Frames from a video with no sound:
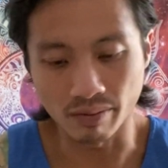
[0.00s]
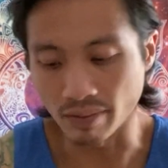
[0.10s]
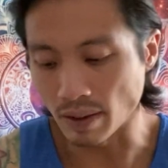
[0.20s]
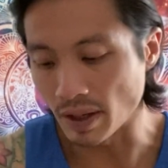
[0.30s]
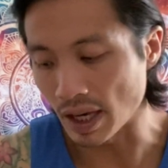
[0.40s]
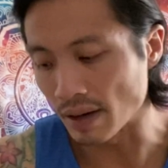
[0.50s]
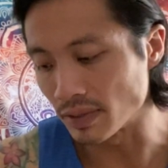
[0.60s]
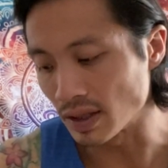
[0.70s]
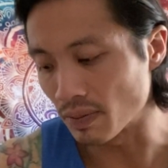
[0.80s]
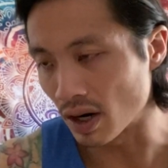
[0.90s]
Maybe
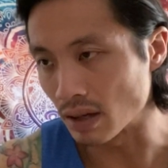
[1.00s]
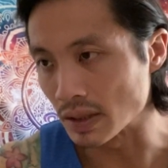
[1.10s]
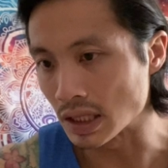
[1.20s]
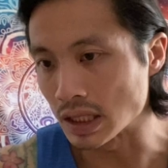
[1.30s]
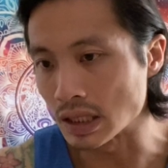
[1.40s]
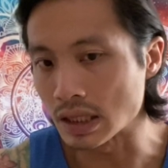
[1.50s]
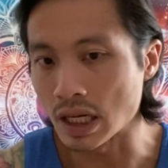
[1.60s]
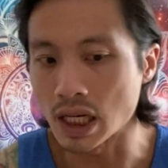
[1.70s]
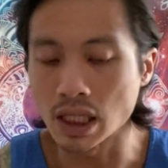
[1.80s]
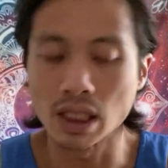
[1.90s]
empty promises
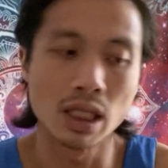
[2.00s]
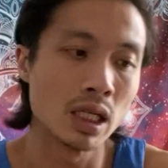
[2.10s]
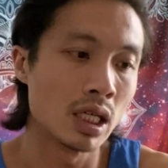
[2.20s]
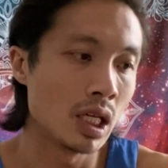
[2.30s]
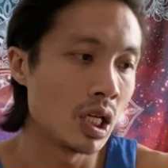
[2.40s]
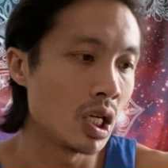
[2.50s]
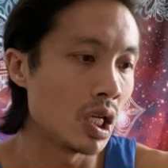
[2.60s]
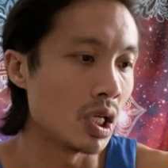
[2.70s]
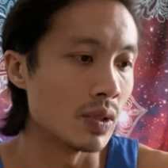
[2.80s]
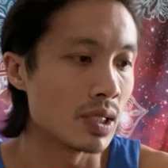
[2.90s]
that
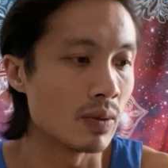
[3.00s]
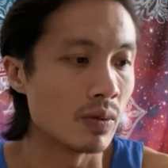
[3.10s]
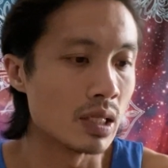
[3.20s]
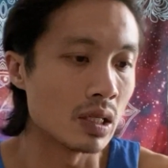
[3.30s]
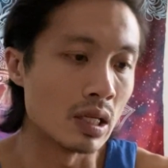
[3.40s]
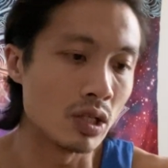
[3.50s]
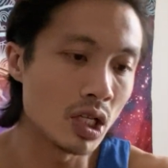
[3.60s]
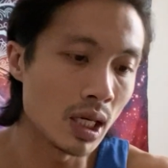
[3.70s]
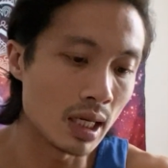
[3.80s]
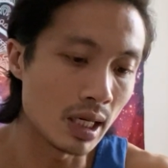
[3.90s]
you know, someone's going to
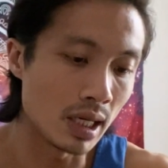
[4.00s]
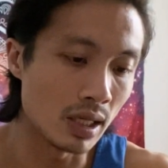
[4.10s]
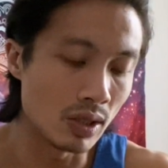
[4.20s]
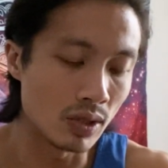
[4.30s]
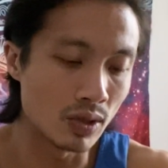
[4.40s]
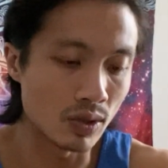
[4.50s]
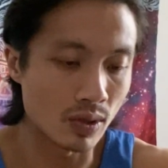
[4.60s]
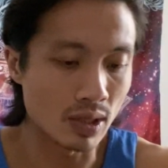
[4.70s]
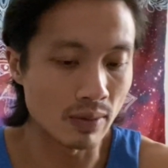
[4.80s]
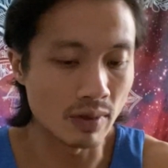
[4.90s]
change or
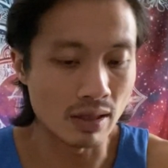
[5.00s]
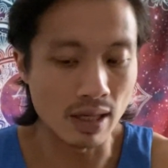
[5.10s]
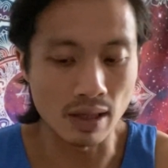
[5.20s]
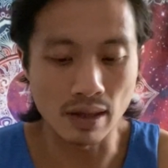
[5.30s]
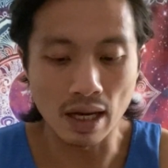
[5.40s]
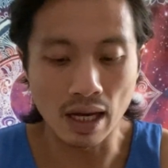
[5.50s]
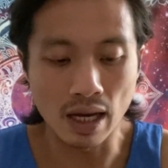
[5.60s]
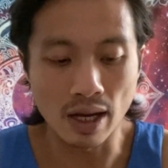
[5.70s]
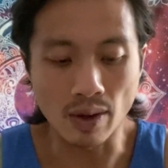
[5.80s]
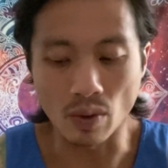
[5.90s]
something like
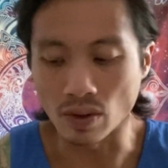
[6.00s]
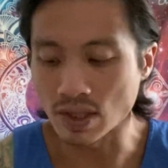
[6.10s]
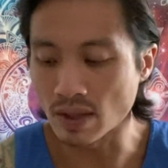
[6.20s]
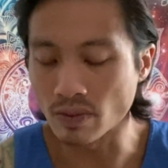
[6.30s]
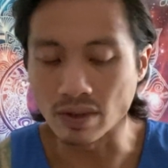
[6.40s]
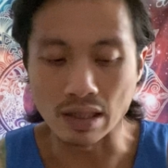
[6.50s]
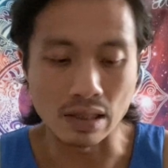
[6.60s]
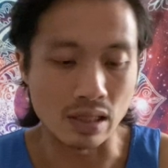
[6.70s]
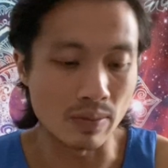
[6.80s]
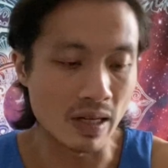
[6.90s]
that, or someone is
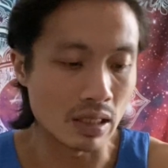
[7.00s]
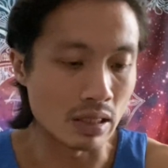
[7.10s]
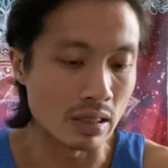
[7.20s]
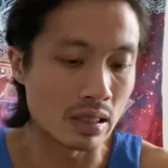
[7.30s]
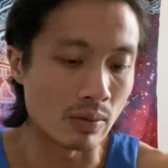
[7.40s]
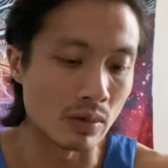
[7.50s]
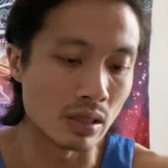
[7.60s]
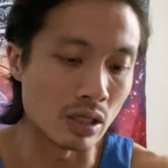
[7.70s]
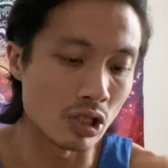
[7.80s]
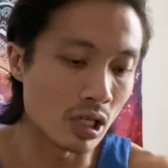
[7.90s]
expecting someone
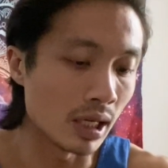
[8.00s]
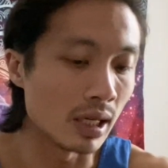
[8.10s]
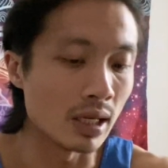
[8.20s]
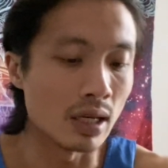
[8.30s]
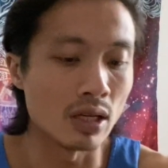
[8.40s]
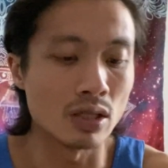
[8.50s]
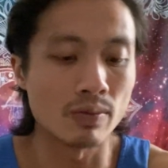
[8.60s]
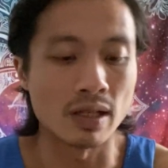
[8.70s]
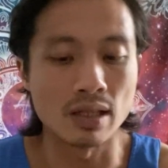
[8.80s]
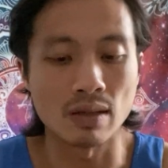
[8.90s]
to change,
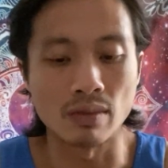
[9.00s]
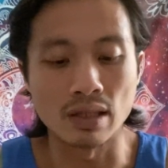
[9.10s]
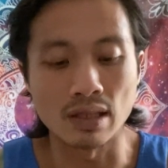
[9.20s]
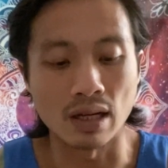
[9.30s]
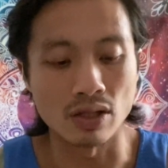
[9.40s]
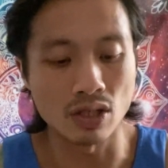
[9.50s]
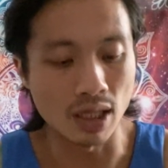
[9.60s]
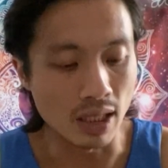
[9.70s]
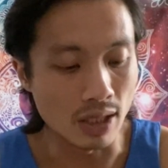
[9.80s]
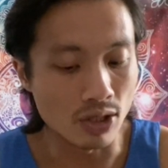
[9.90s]
but someone's not
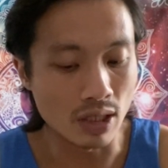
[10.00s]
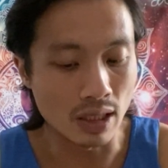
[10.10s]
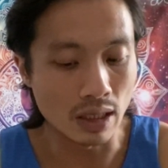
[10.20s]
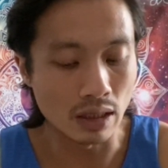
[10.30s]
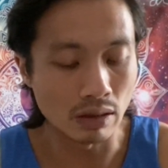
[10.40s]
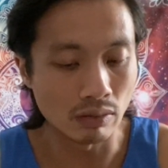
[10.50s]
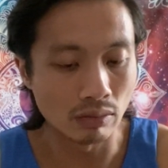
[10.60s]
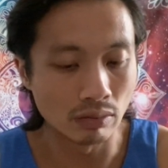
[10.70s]
changing.